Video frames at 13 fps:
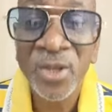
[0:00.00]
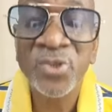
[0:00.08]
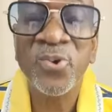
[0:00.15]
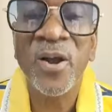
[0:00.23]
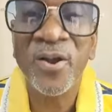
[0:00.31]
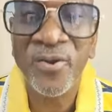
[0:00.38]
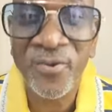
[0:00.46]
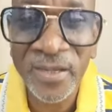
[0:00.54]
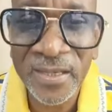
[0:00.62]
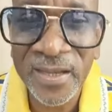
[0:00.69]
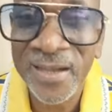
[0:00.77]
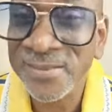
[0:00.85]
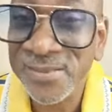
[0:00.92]
to
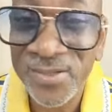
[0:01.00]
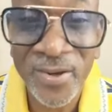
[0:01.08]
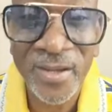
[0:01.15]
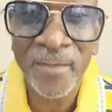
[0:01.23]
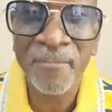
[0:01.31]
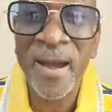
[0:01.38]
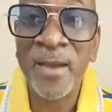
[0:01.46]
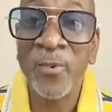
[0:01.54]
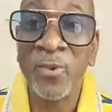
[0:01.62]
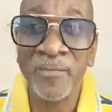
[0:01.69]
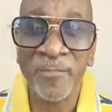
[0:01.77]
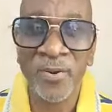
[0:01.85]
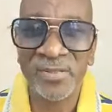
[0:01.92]
agree concerning my
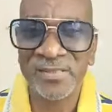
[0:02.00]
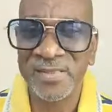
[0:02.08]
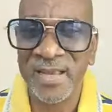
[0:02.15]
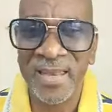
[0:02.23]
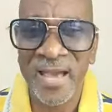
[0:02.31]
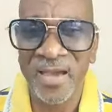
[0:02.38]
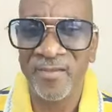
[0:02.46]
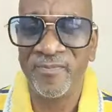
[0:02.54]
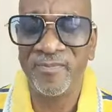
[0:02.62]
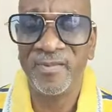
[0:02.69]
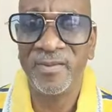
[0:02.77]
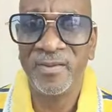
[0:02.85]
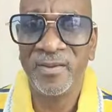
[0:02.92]
own personal life,